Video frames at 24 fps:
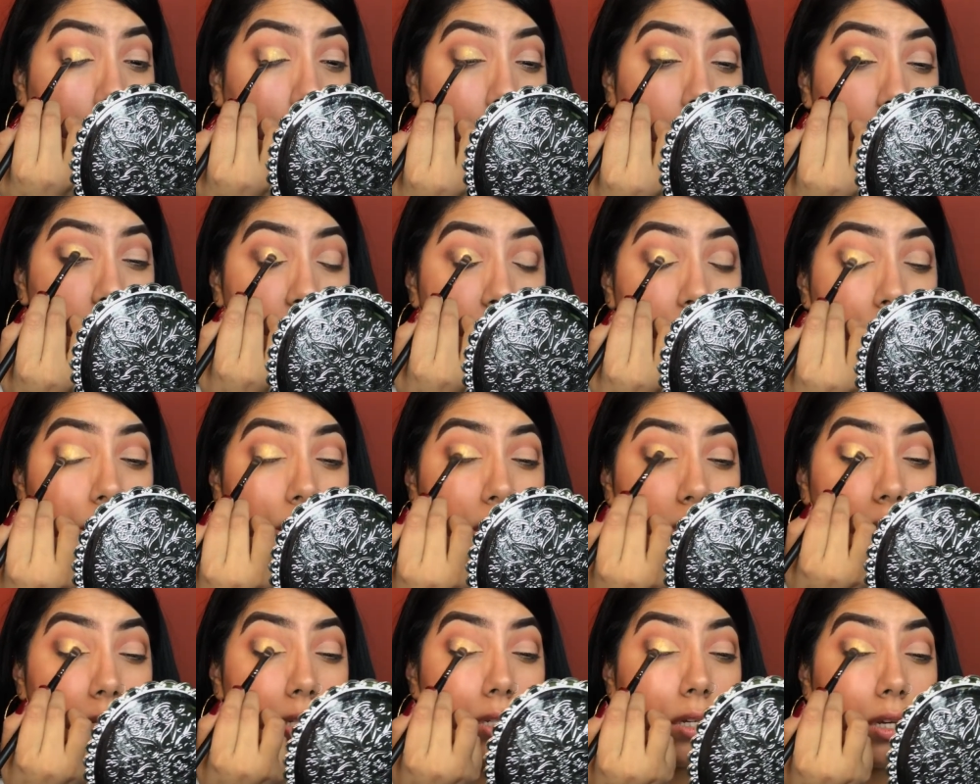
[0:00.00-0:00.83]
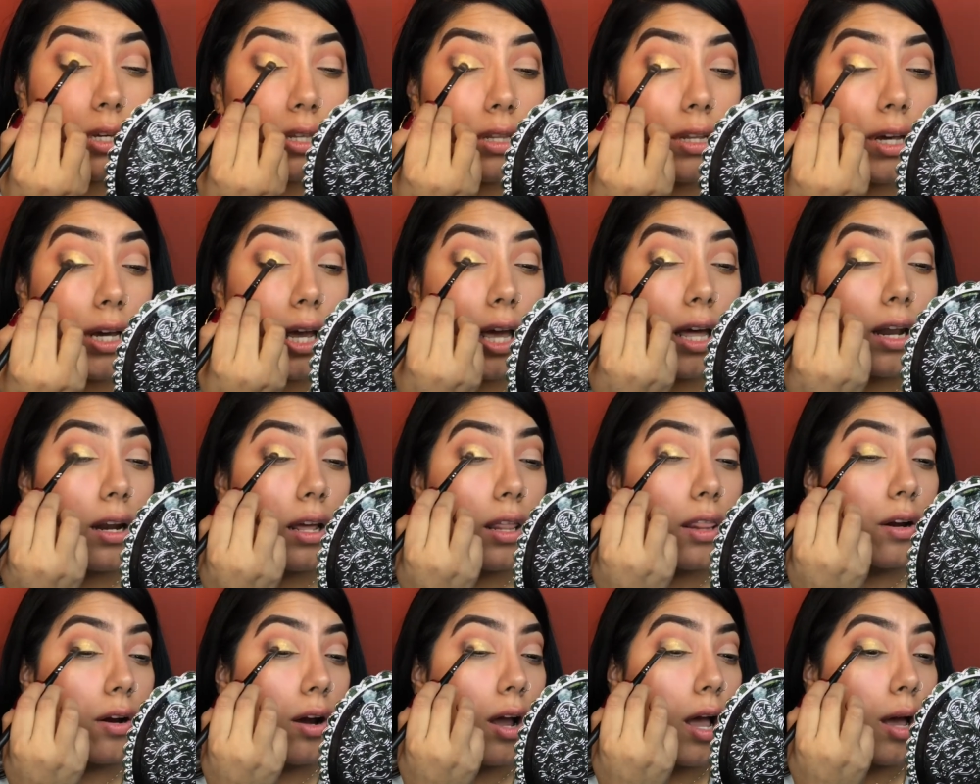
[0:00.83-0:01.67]
I'm choosing to look at
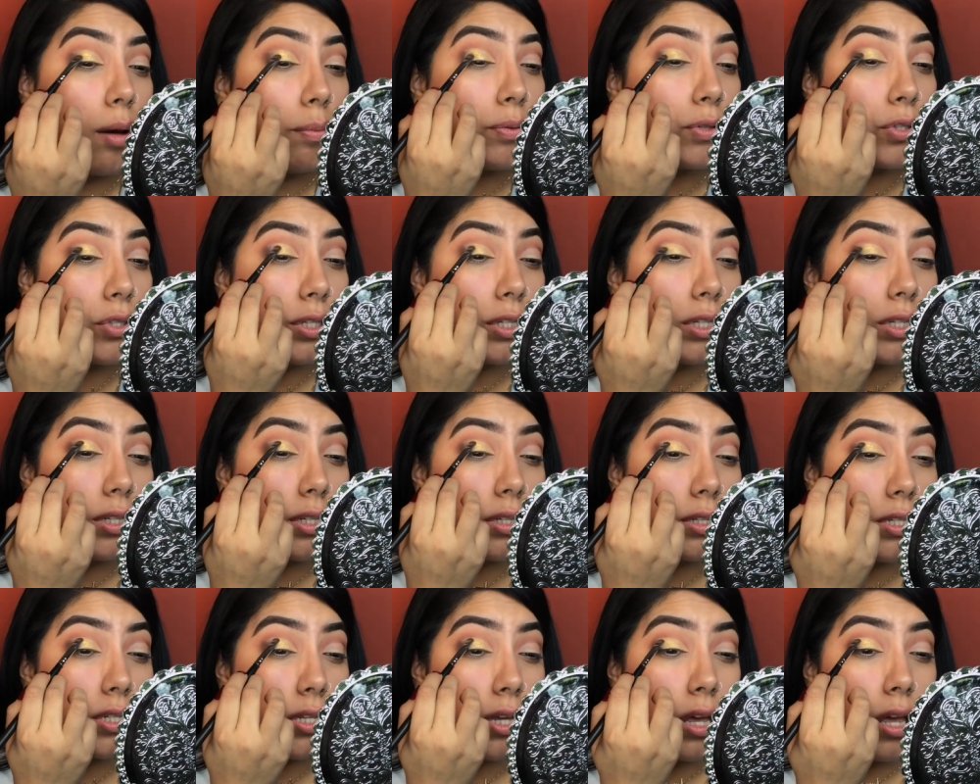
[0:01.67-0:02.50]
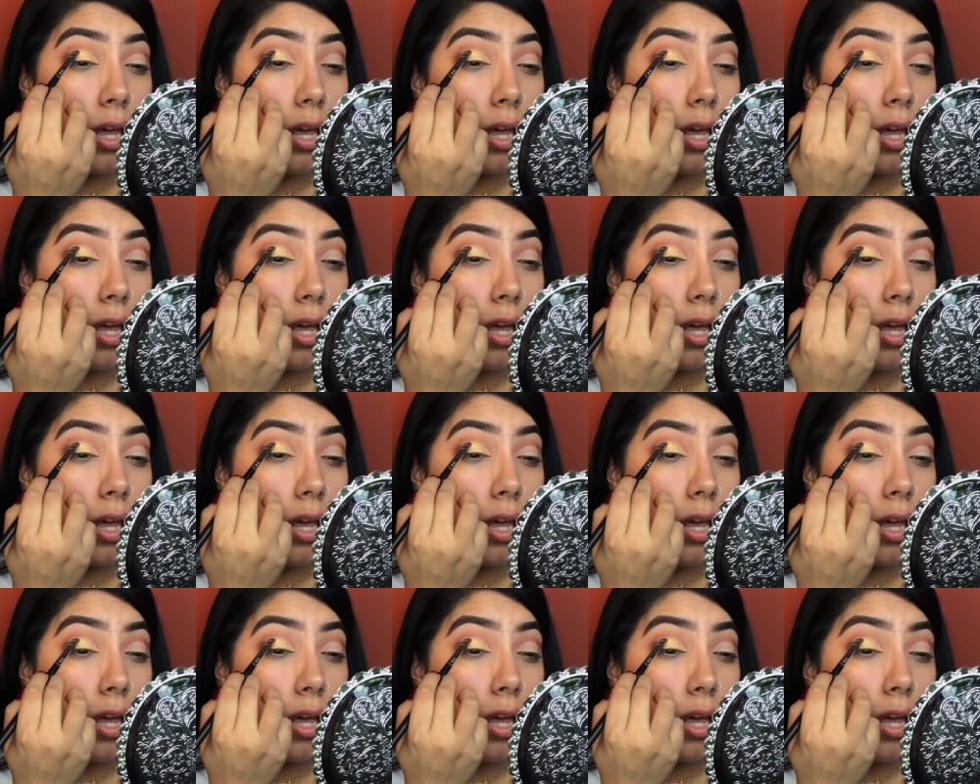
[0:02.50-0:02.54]
other options.